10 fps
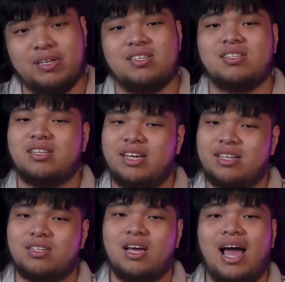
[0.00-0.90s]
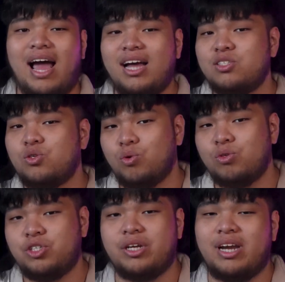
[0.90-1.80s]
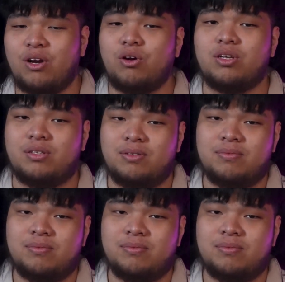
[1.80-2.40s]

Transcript: business needs and tools you can add on.